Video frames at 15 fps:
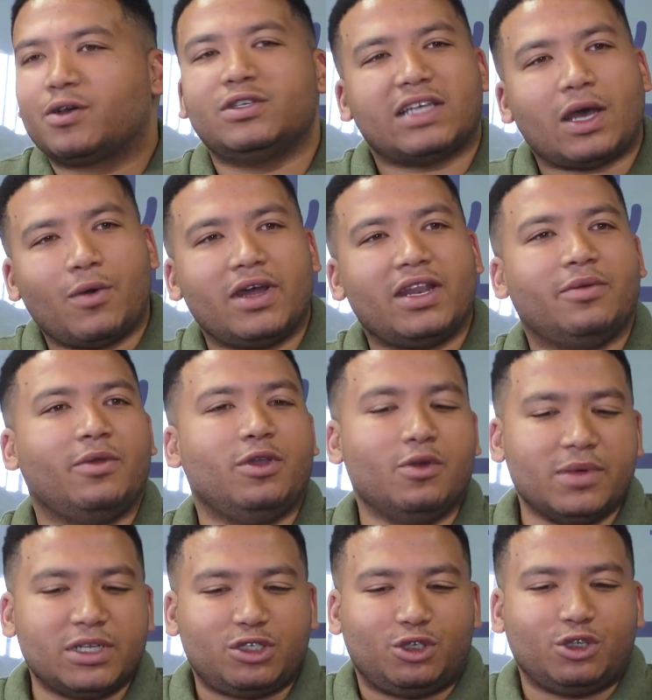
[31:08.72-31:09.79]
Because you
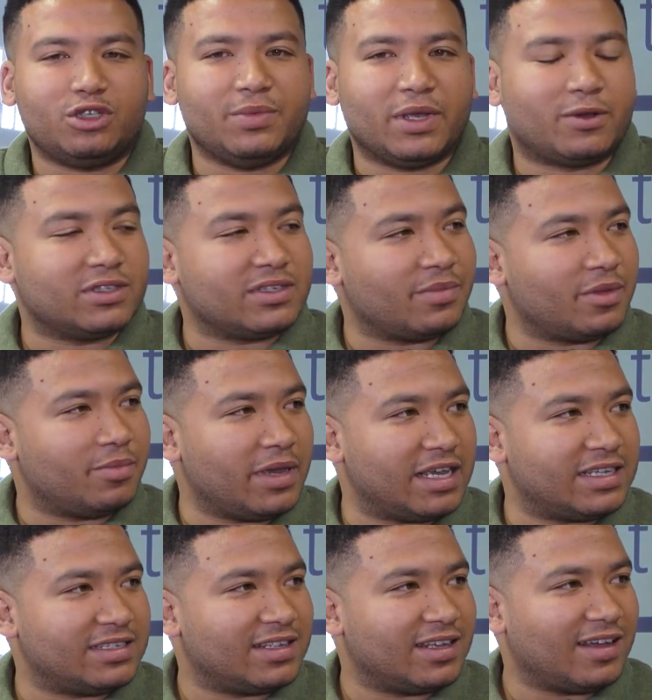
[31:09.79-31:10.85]
must choose me because I'm the
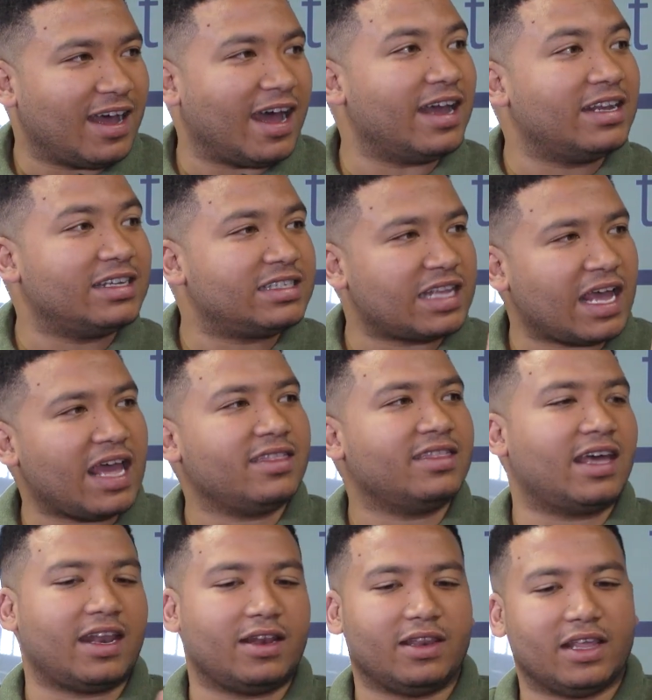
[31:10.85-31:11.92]
best. I understand
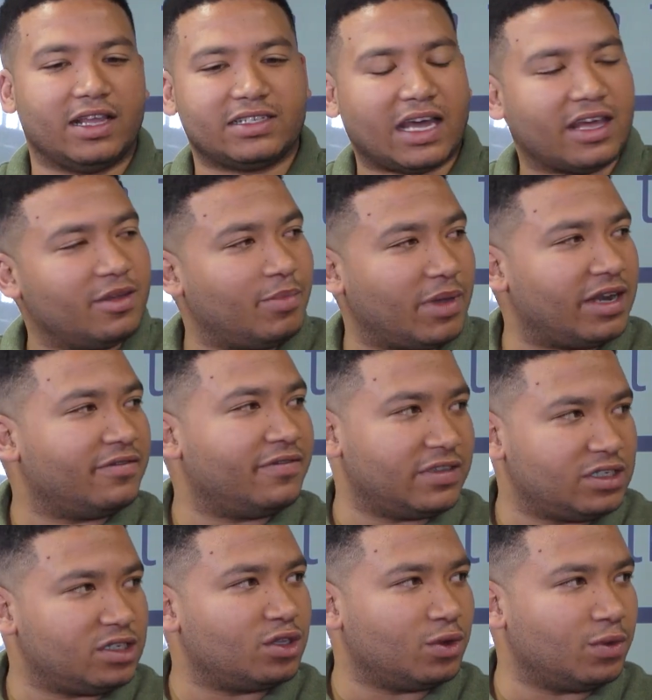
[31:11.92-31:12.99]
that there's other
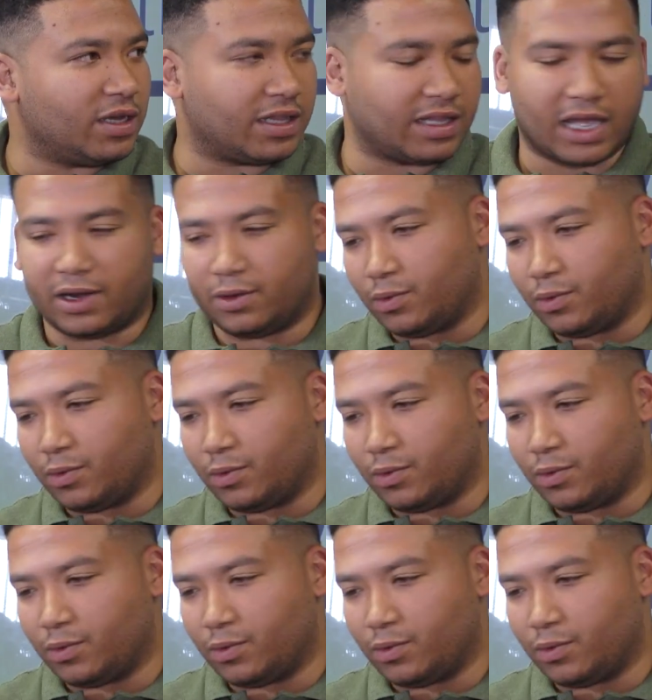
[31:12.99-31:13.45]
benefits to it and